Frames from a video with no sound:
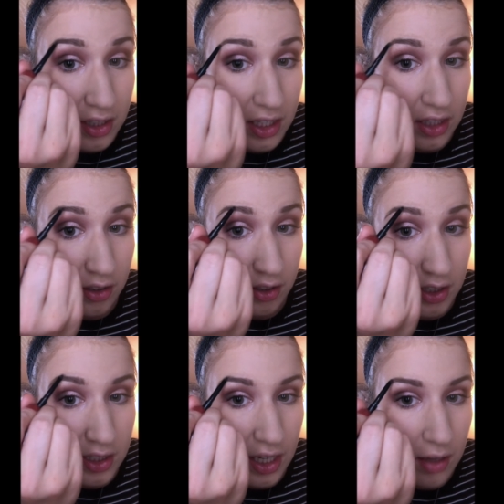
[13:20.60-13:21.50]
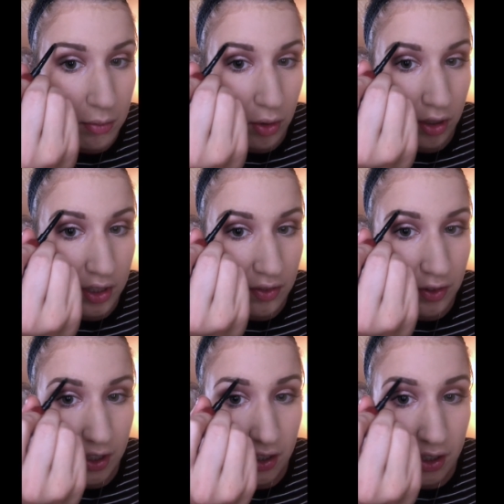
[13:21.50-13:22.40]
either the same or
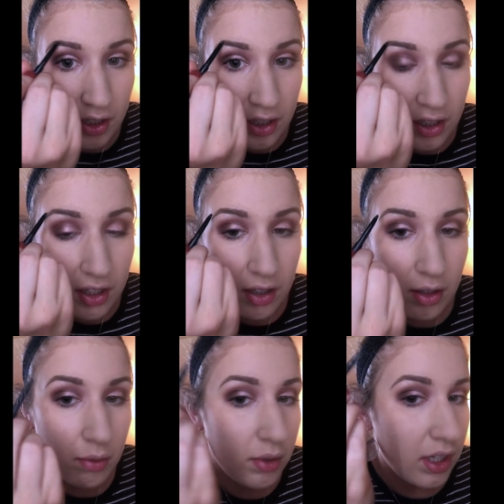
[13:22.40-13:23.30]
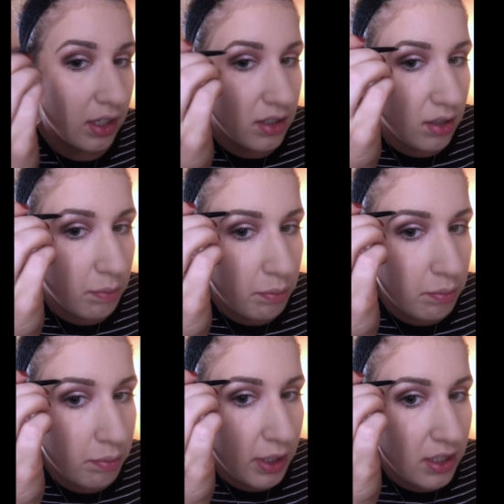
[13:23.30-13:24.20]
different, and it's all
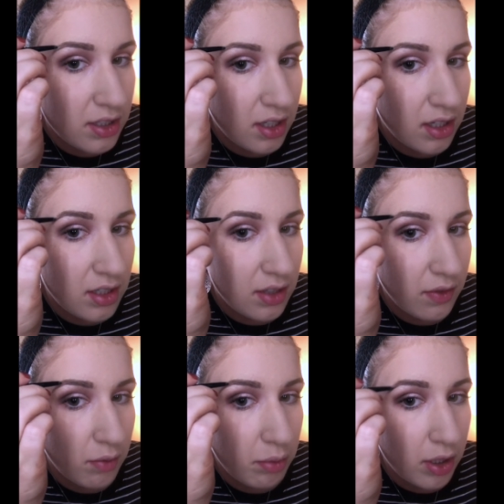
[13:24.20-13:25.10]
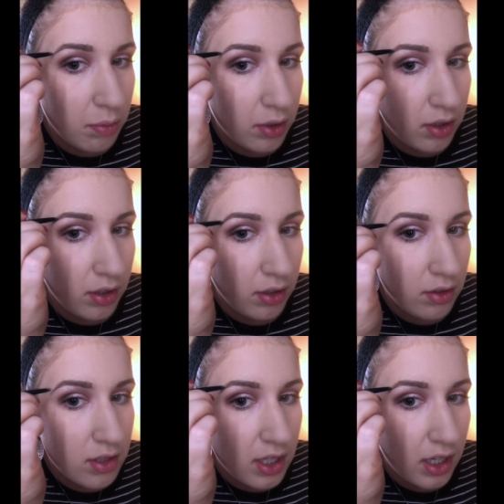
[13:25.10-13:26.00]
based on different people and your
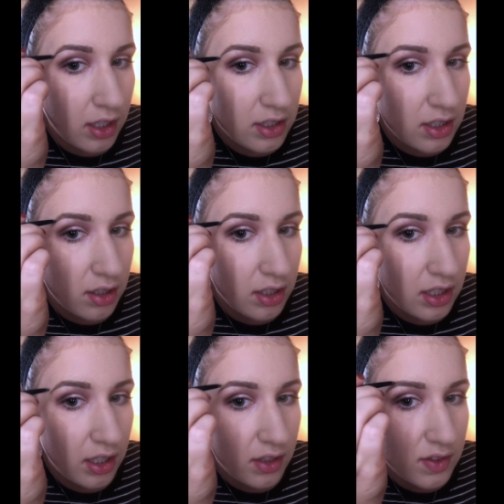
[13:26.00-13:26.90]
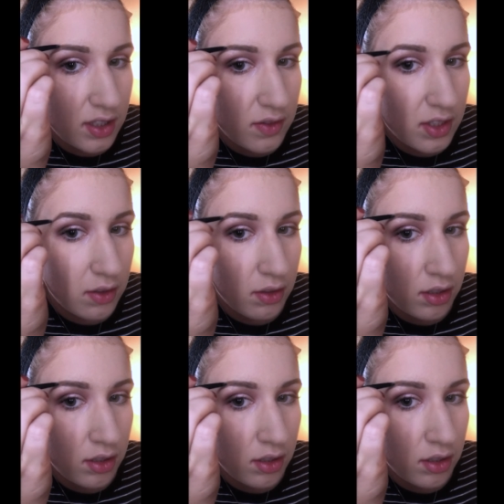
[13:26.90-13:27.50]
genetics and all that kind of stuff. So